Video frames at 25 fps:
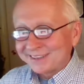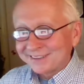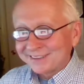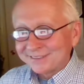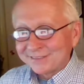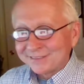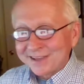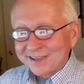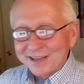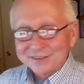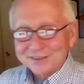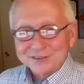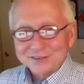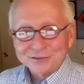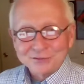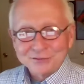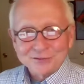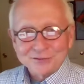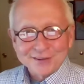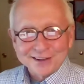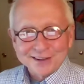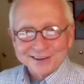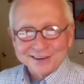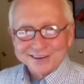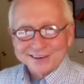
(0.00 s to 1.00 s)
We'll have some
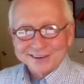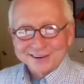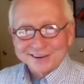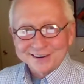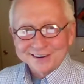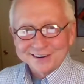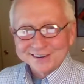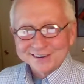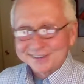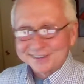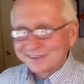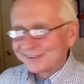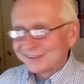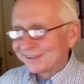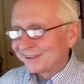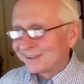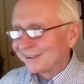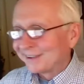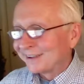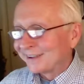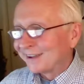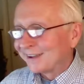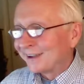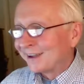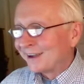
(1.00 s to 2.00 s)
fun here.
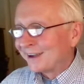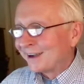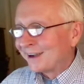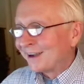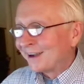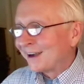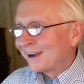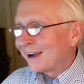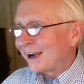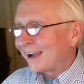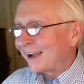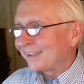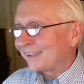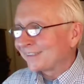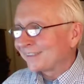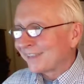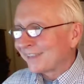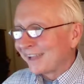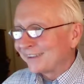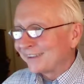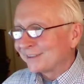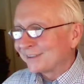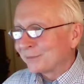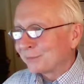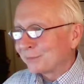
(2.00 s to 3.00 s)
I'd
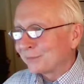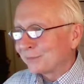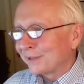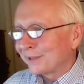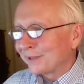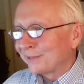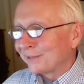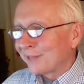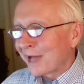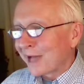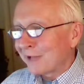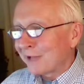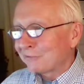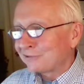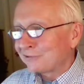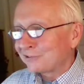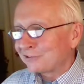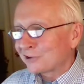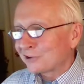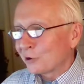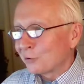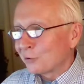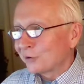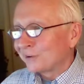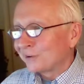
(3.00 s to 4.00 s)
like to play live
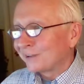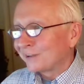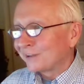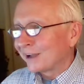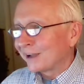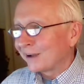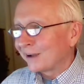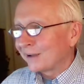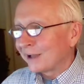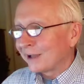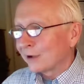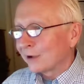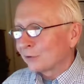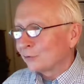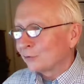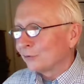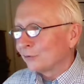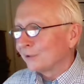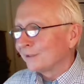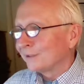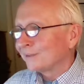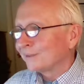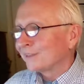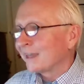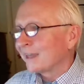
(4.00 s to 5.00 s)
show and tell. How
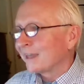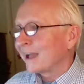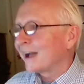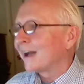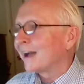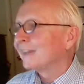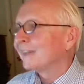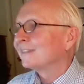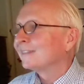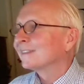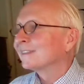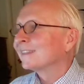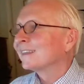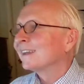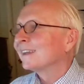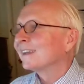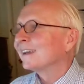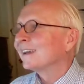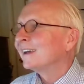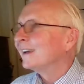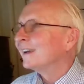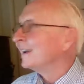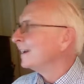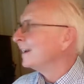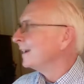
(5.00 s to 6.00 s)
cool is that?
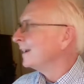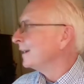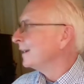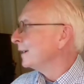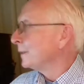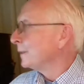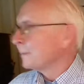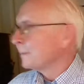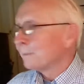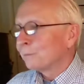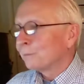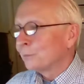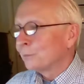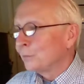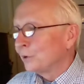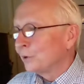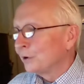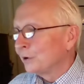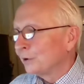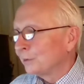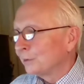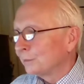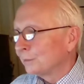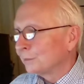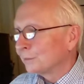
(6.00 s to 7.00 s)

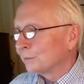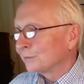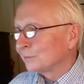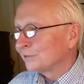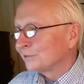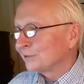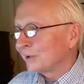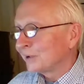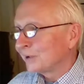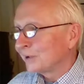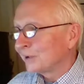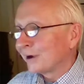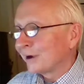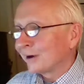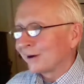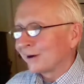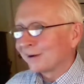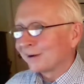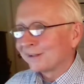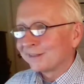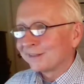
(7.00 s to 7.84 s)
Boom, share.